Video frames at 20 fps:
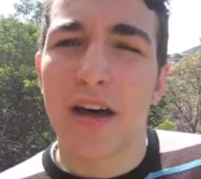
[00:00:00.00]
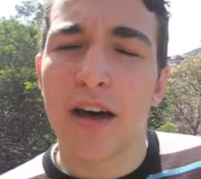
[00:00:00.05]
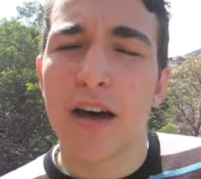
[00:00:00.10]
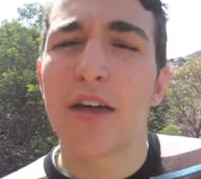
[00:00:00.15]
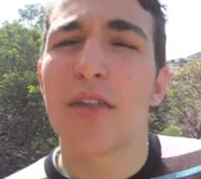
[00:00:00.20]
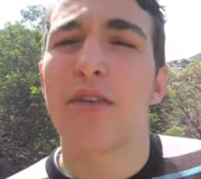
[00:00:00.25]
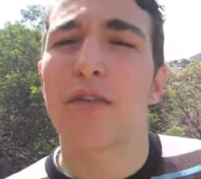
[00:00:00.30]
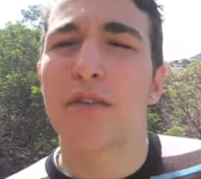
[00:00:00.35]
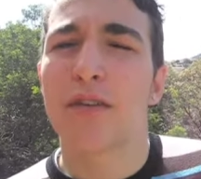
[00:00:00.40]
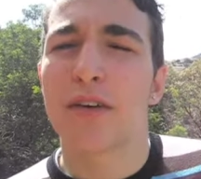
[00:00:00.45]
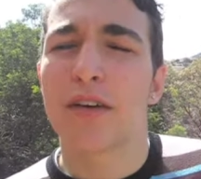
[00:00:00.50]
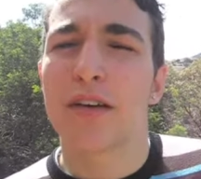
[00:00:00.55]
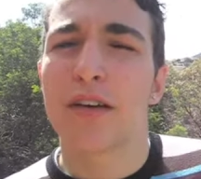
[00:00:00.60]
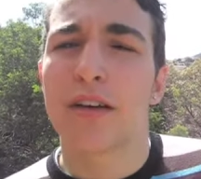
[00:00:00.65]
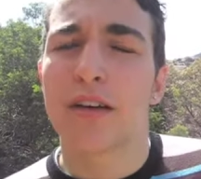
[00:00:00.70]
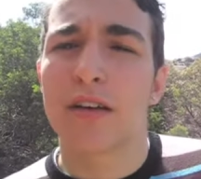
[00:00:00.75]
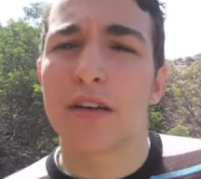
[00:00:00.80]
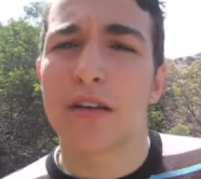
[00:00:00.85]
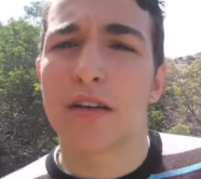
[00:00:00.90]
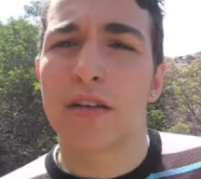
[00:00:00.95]

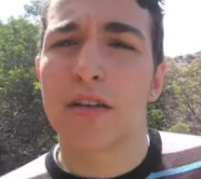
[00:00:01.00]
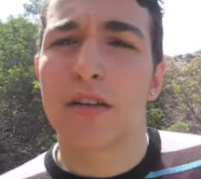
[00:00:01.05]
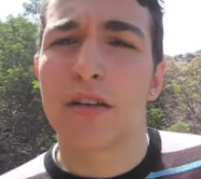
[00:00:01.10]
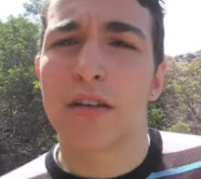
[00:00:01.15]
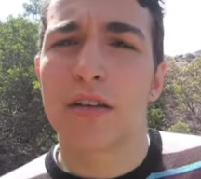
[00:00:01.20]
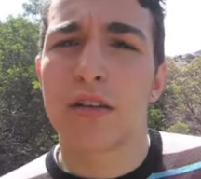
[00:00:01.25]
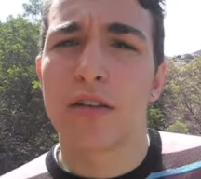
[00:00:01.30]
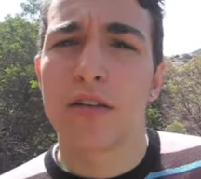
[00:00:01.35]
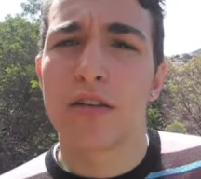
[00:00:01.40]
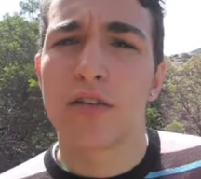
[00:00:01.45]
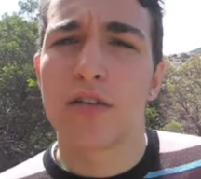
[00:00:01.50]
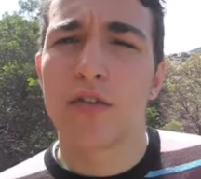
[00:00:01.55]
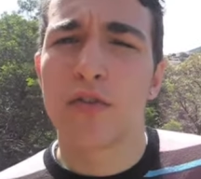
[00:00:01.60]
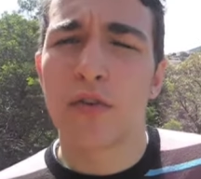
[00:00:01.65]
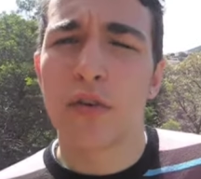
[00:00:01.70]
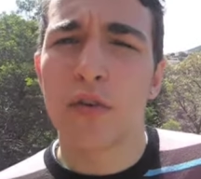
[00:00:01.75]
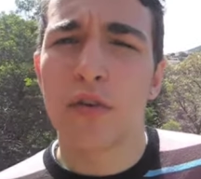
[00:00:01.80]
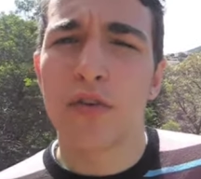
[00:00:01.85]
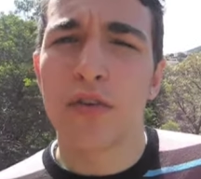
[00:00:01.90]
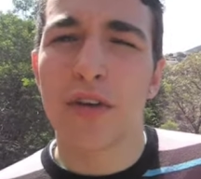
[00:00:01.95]
The
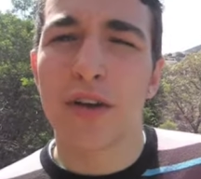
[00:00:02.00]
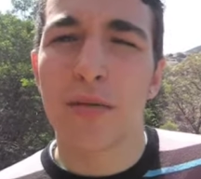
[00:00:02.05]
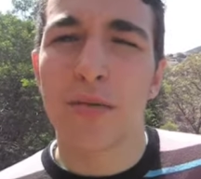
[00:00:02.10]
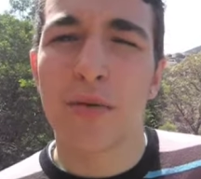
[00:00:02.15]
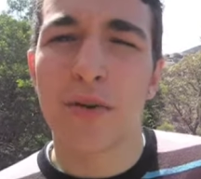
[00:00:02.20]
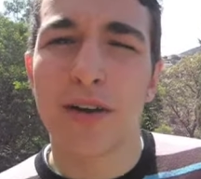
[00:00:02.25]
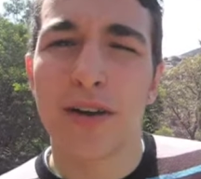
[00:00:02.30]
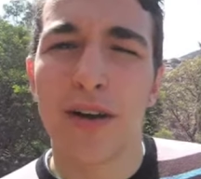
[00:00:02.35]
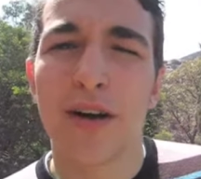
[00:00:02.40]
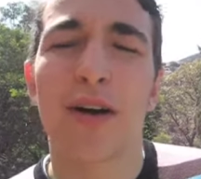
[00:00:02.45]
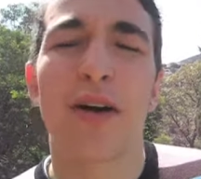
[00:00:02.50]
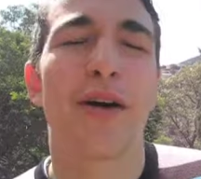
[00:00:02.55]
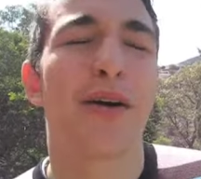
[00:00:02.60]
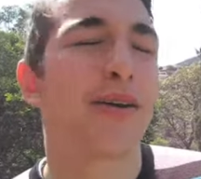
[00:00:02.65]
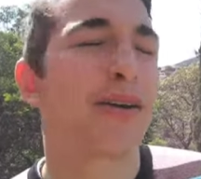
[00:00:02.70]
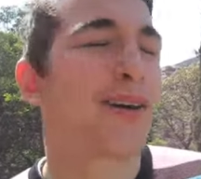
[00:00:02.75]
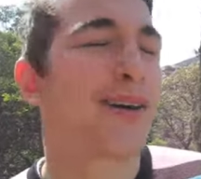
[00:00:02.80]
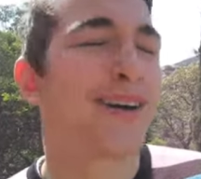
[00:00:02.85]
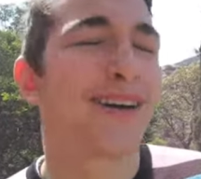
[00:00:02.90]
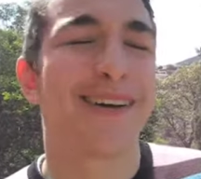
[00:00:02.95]
4th April. Yeah, oh
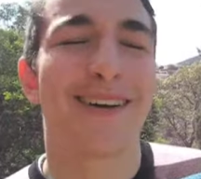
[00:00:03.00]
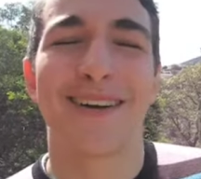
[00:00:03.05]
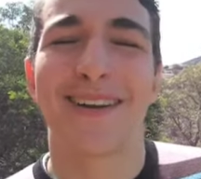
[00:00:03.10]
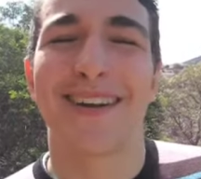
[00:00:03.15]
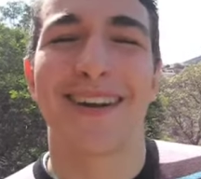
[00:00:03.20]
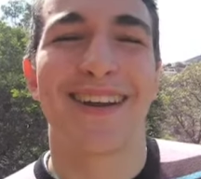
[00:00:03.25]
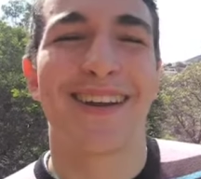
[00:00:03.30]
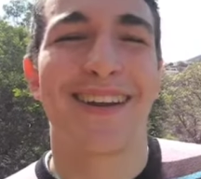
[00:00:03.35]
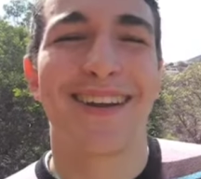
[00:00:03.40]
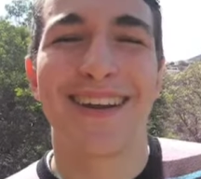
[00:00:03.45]
yeah, yeah. Okay.